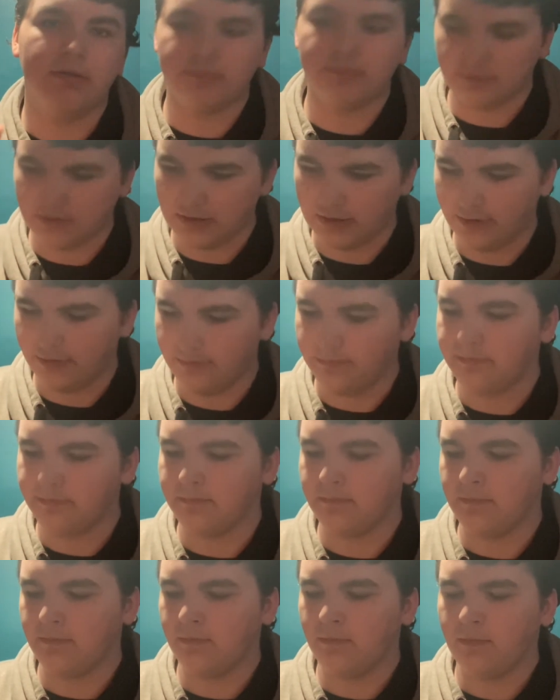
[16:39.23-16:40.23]
Sorry.
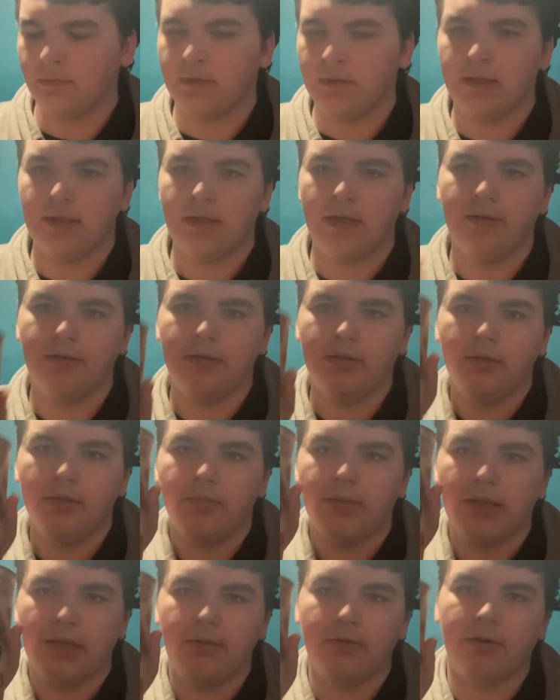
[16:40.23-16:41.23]
Anyway,
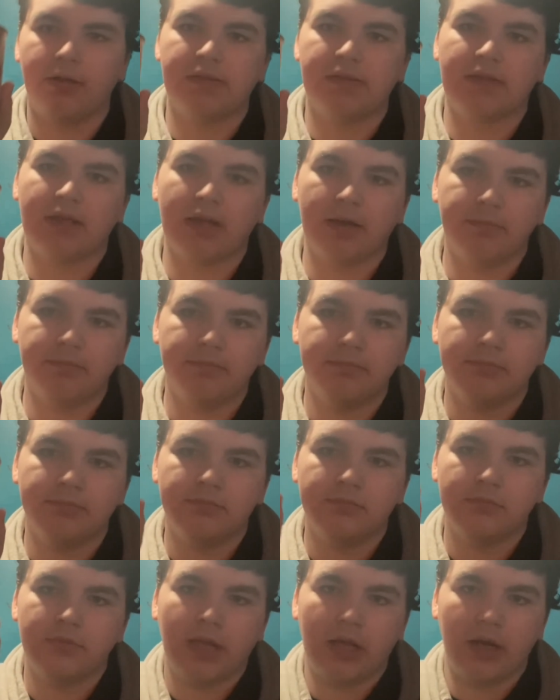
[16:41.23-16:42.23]
Pennywise cup.
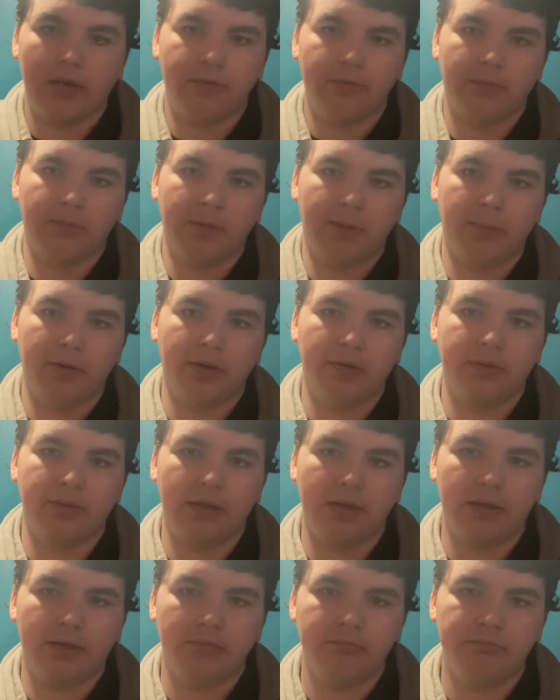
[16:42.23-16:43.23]
Got it for my
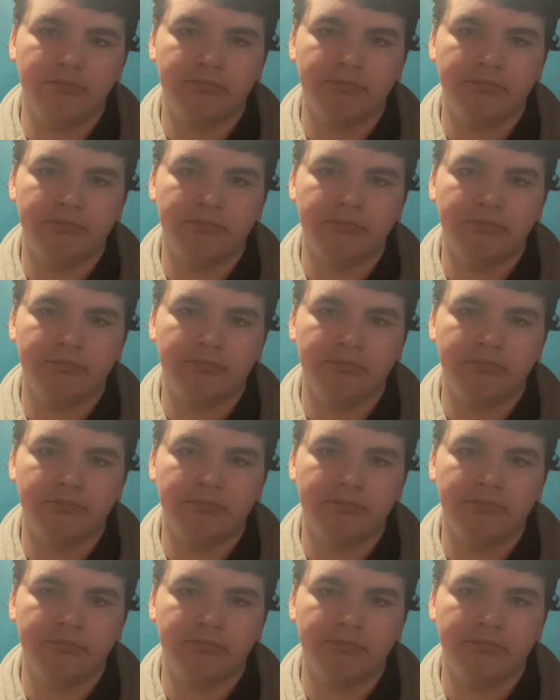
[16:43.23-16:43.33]
birthday.